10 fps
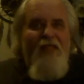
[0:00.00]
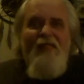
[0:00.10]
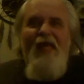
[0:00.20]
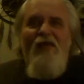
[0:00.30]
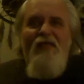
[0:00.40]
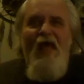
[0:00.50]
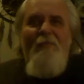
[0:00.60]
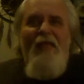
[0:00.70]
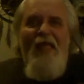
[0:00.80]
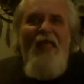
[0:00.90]
that's how it's got to
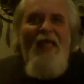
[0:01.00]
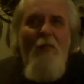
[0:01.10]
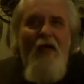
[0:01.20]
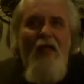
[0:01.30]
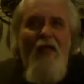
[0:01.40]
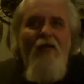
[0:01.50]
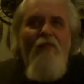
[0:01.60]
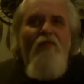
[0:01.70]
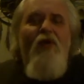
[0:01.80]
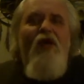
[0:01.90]
be anyway
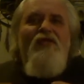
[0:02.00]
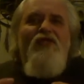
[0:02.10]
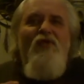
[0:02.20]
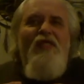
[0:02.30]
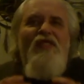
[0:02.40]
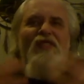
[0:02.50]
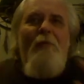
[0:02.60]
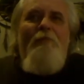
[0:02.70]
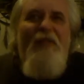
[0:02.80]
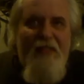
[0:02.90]
for us to
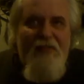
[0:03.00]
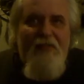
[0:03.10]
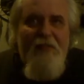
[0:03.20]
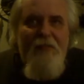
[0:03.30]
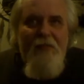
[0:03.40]
accept it.